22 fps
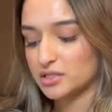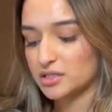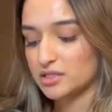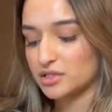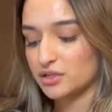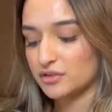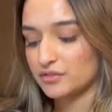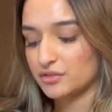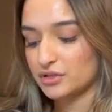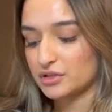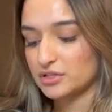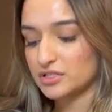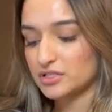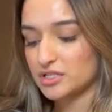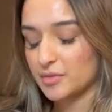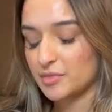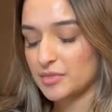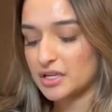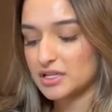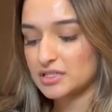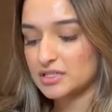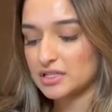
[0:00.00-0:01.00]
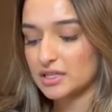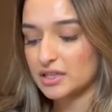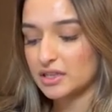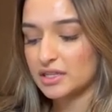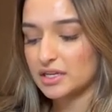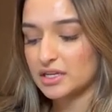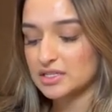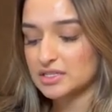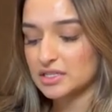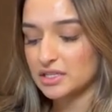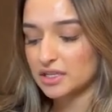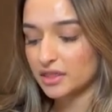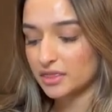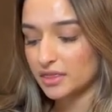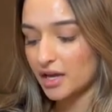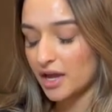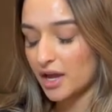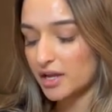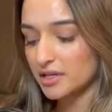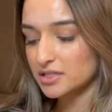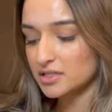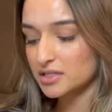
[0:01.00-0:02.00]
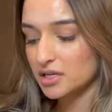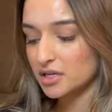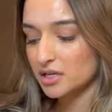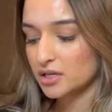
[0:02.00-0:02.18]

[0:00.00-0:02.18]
It's good for their stomachs and things like that.